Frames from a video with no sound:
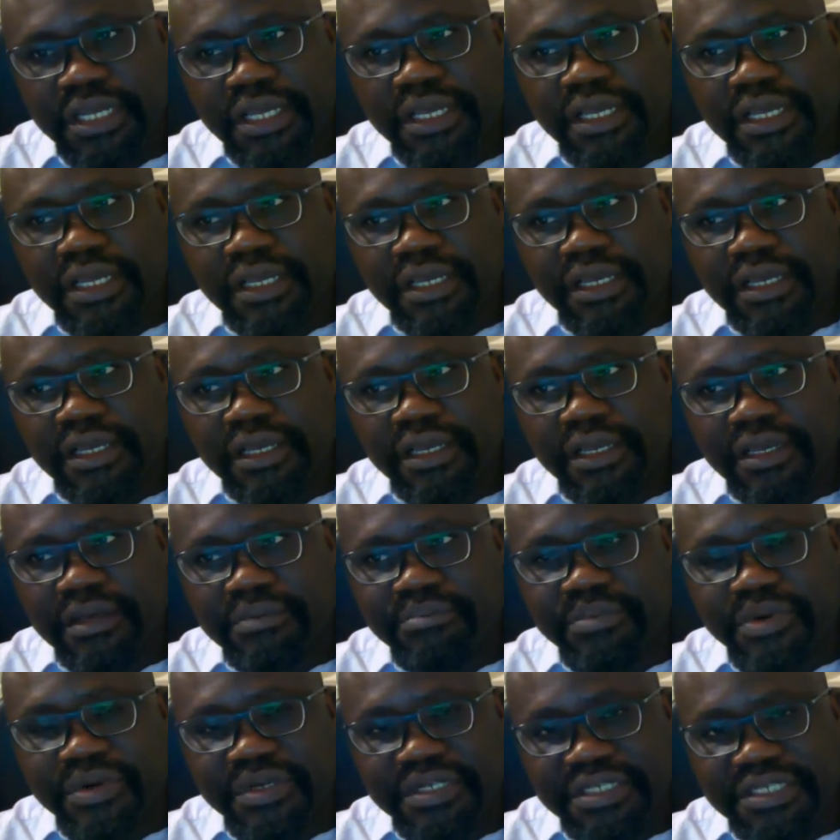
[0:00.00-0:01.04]

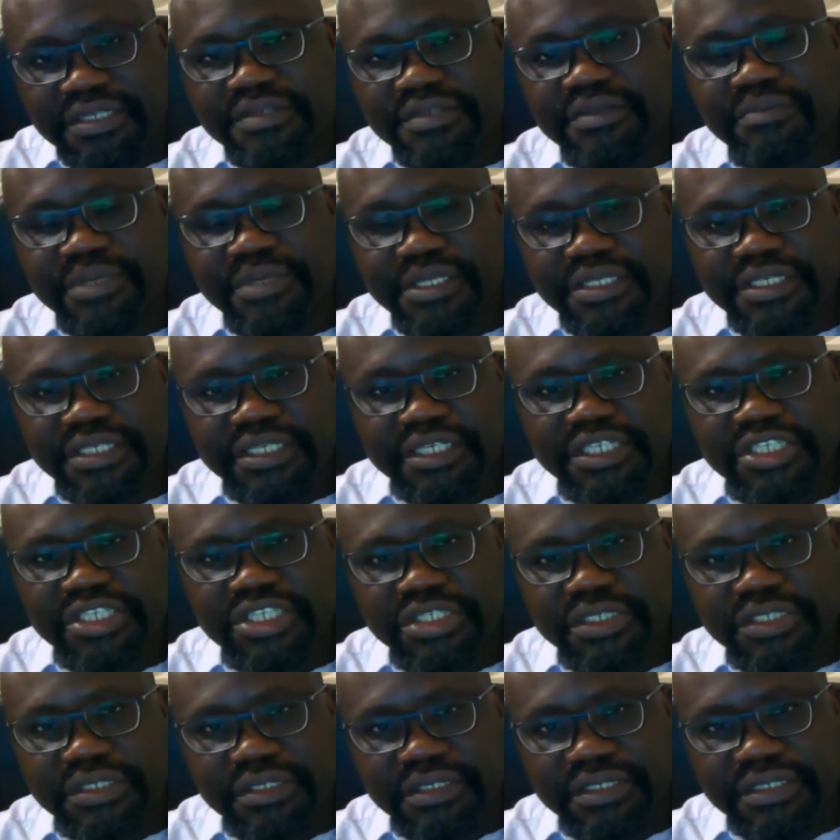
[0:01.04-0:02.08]
But in terms of
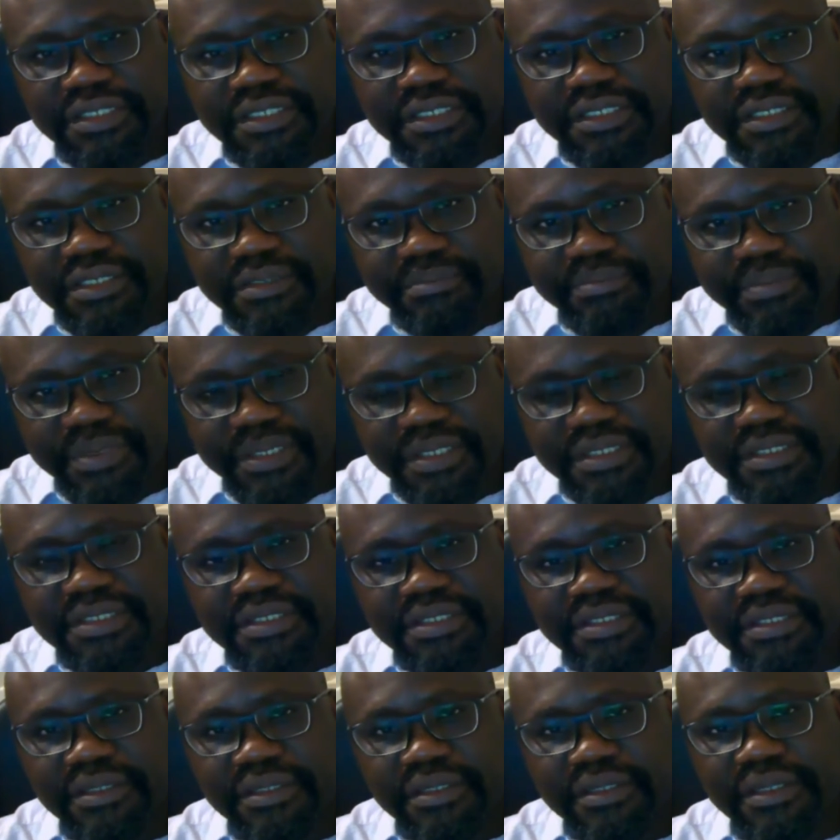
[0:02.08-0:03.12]
medication, the
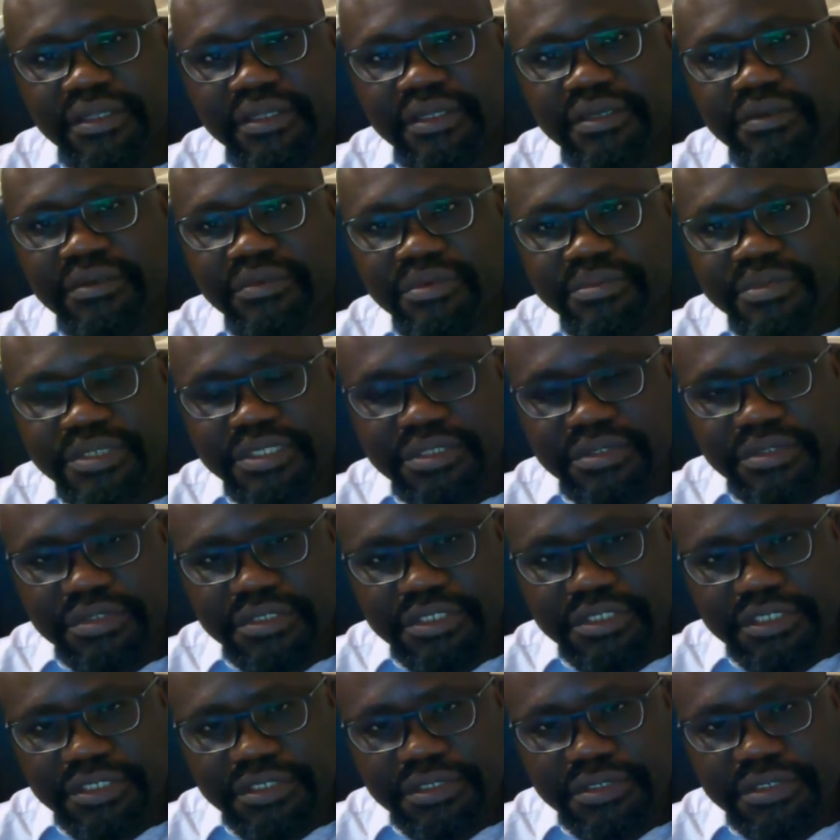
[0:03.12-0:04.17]
best thing would be to
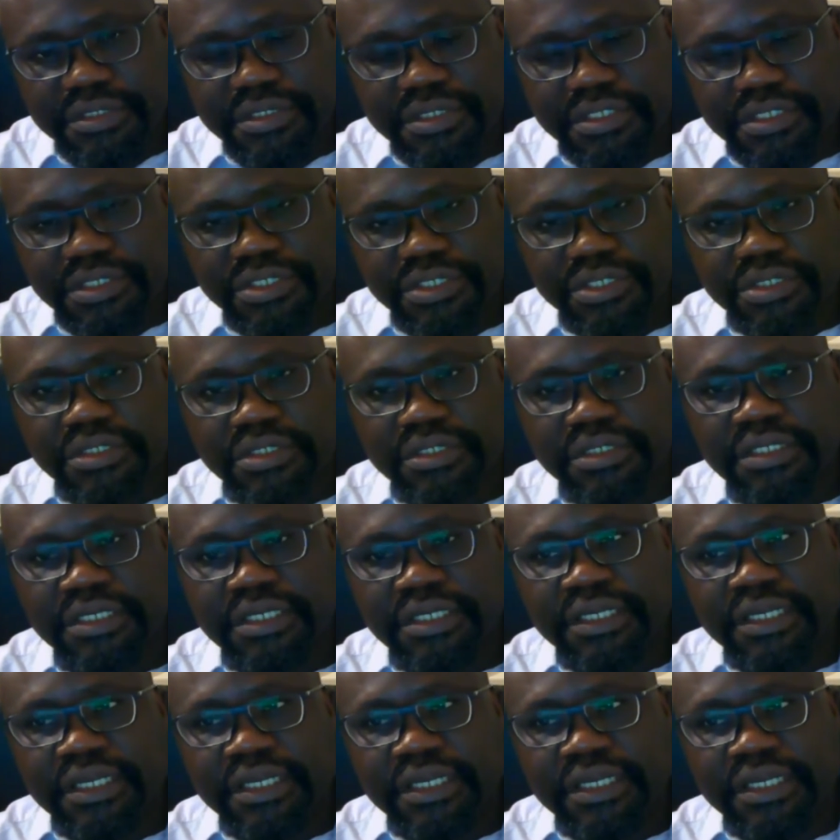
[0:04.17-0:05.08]
see your doctor